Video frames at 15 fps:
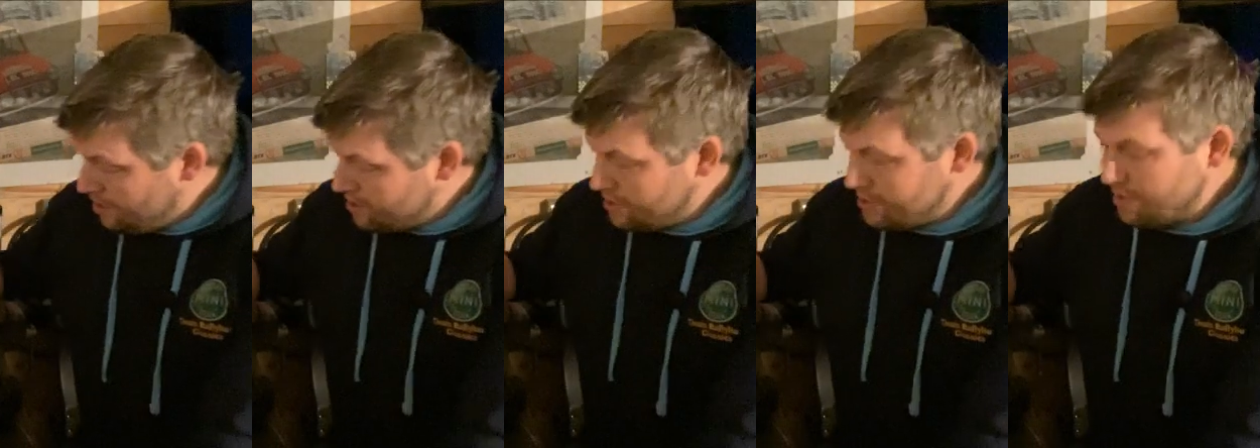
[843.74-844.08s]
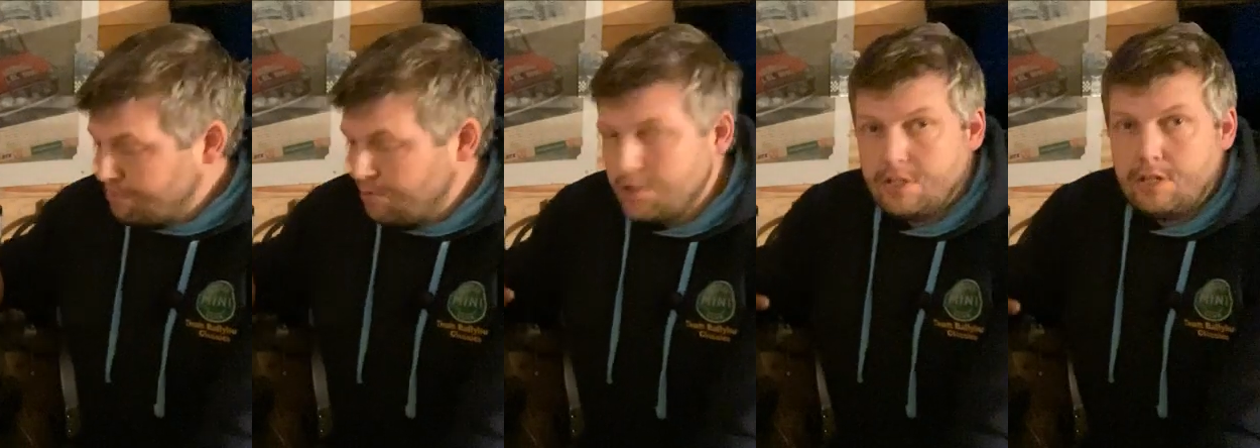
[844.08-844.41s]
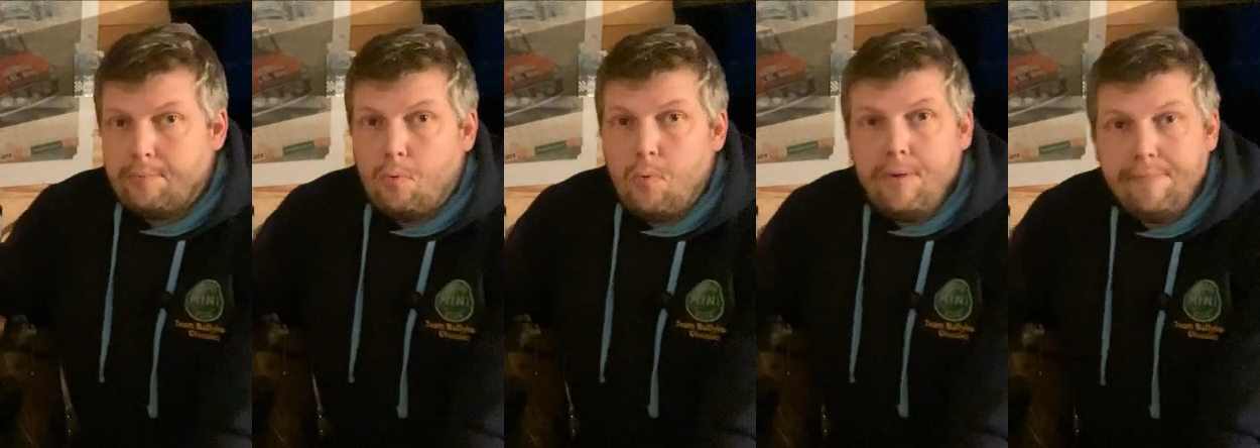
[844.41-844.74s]
this is
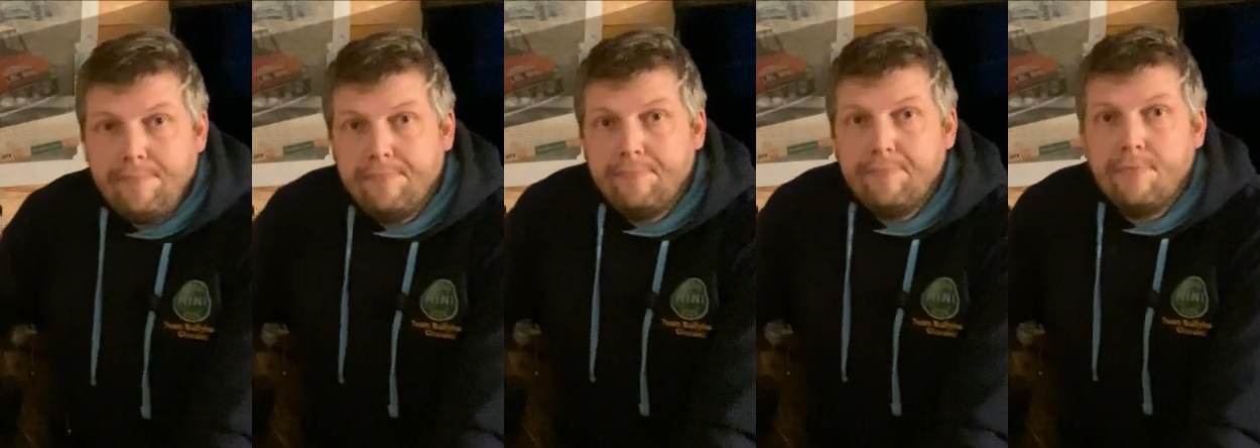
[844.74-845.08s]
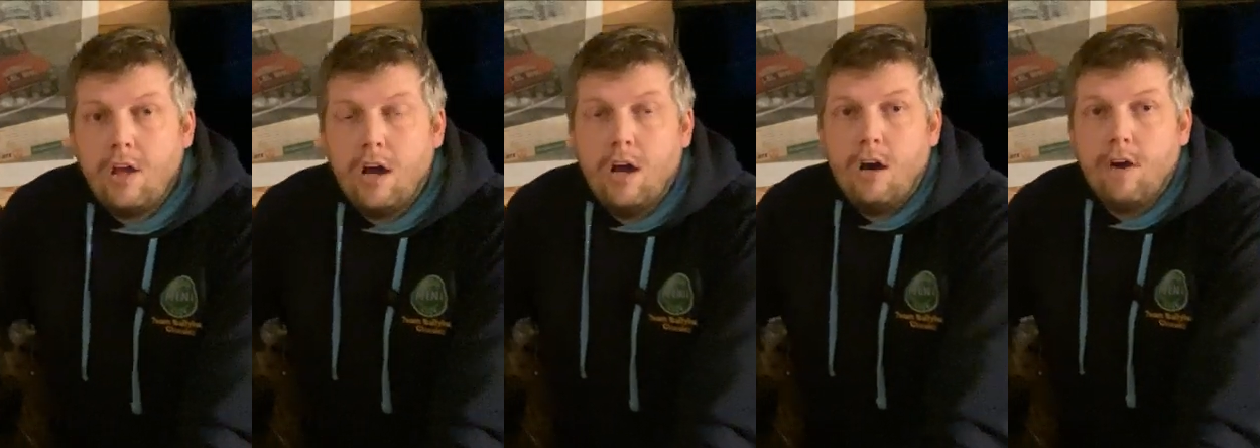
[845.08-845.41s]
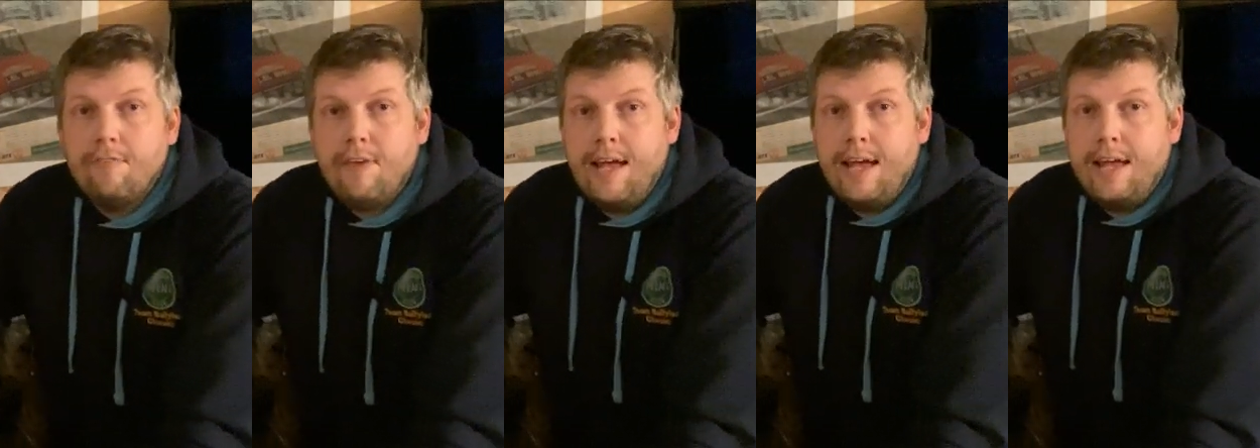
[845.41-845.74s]
project number 1
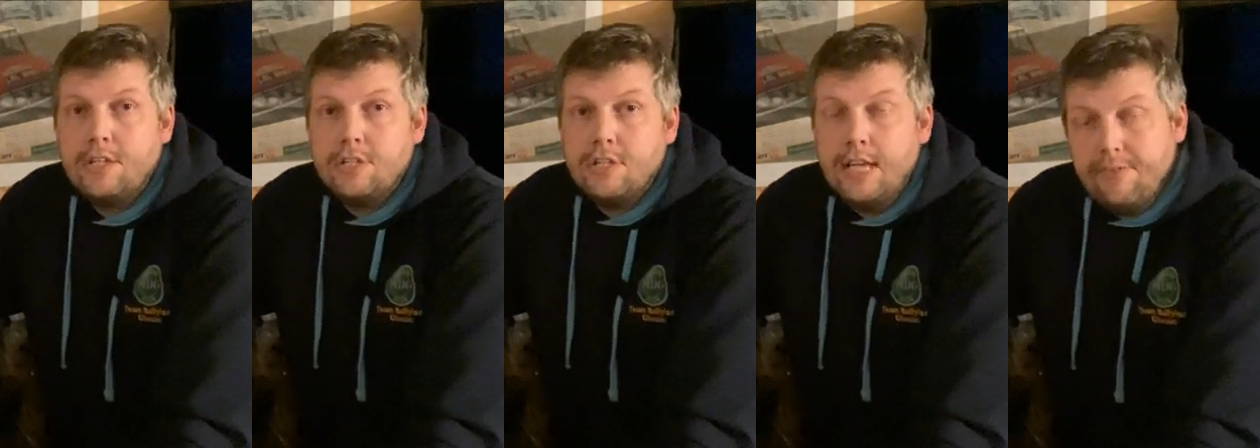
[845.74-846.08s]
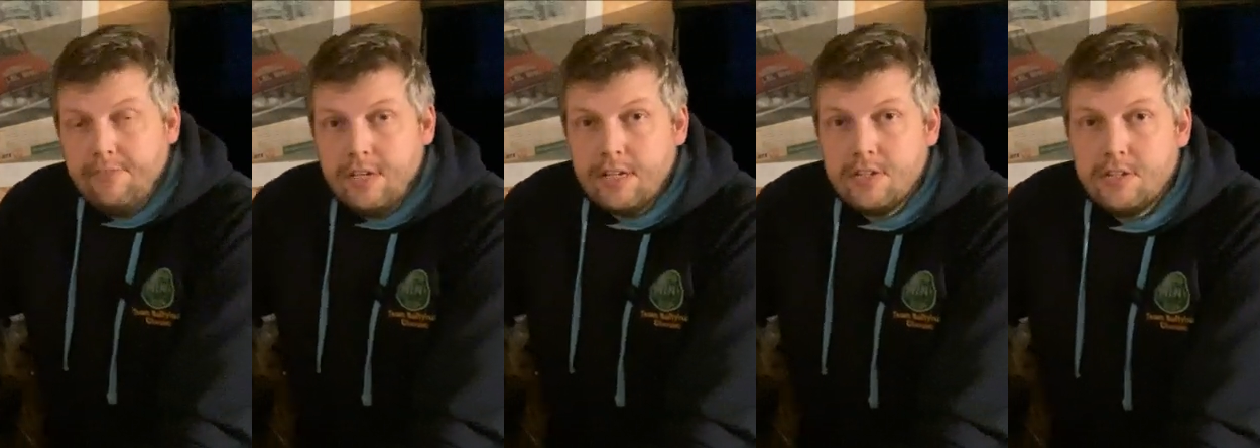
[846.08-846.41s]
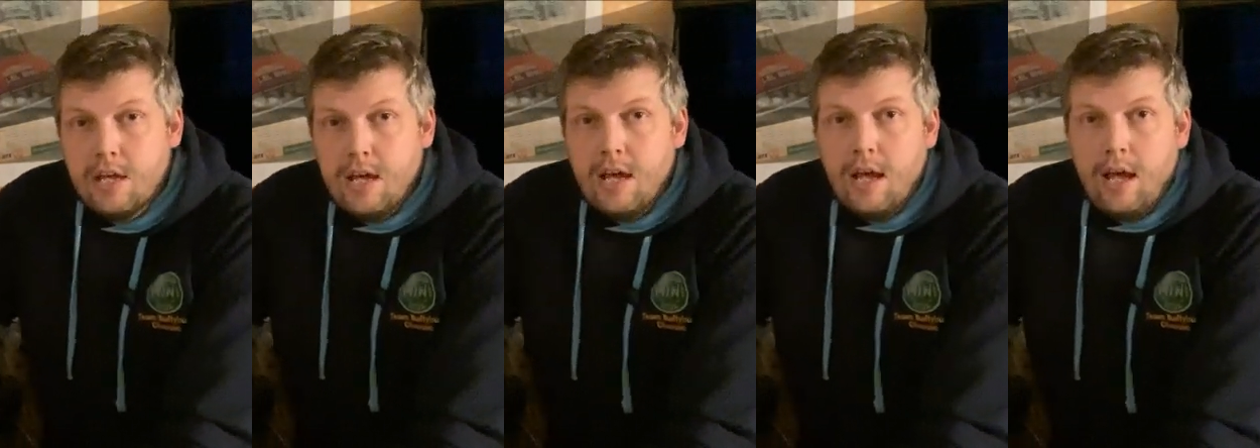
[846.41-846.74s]
of Engine Evenings.